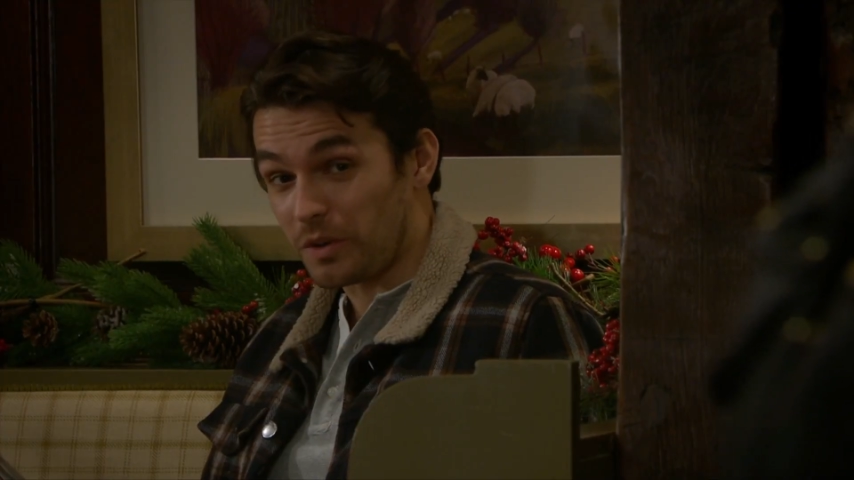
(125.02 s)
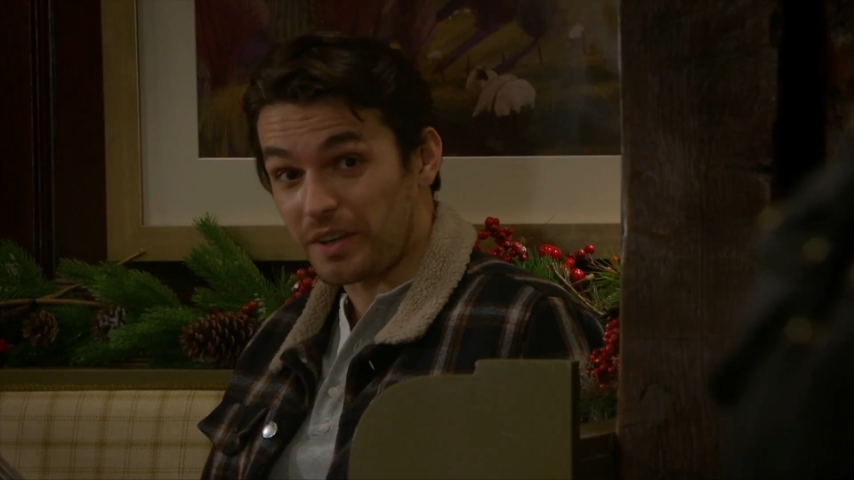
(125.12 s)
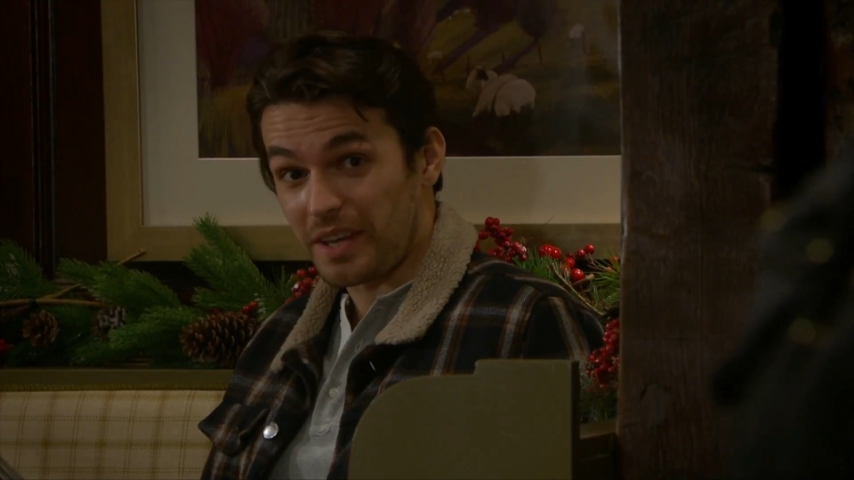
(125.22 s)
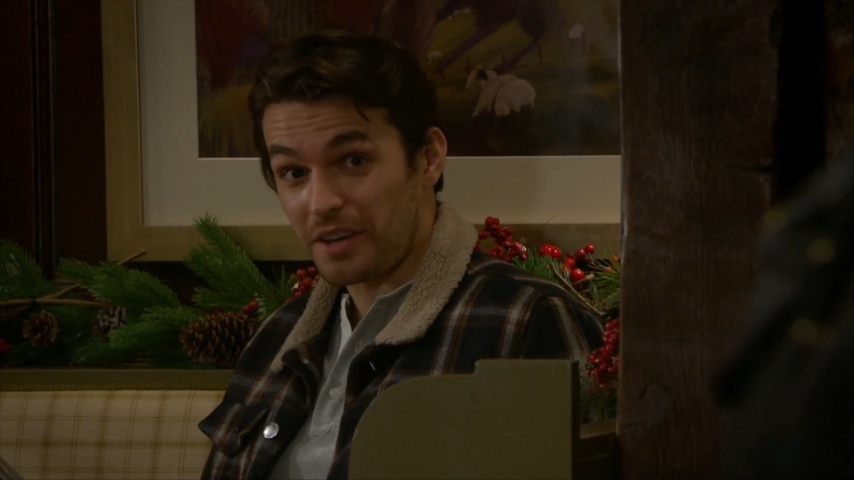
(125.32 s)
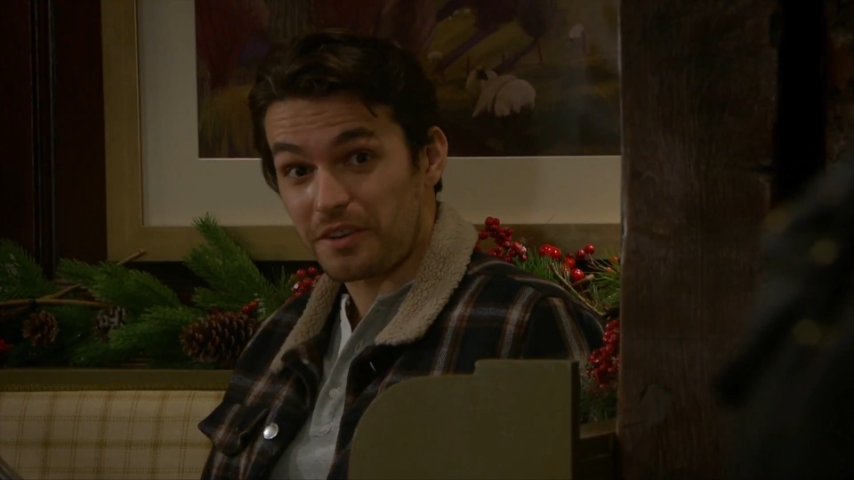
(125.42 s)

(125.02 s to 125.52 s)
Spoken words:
want to hear